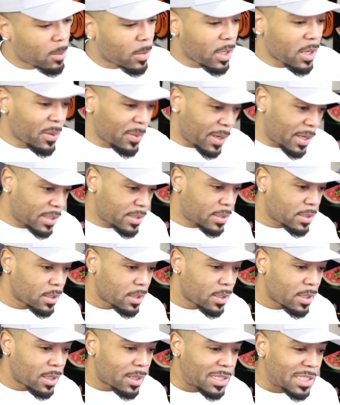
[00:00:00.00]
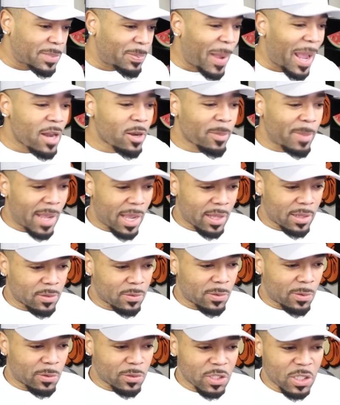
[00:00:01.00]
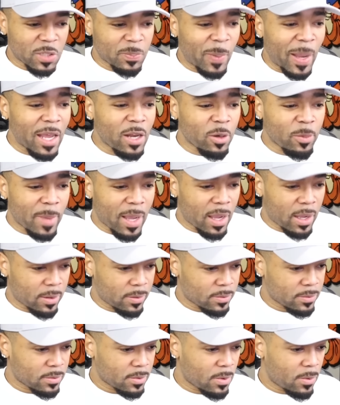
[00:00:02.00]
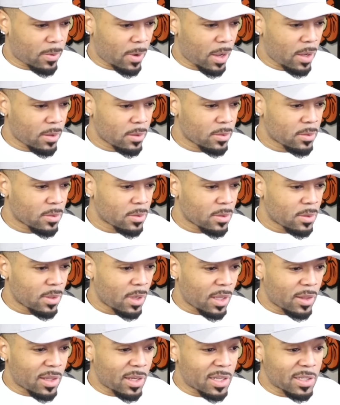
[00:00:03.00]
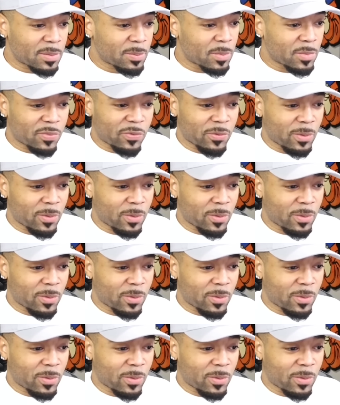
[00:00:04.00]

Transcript: But anyways, Spider-Man, or is it Spader-Man, okay? And then it's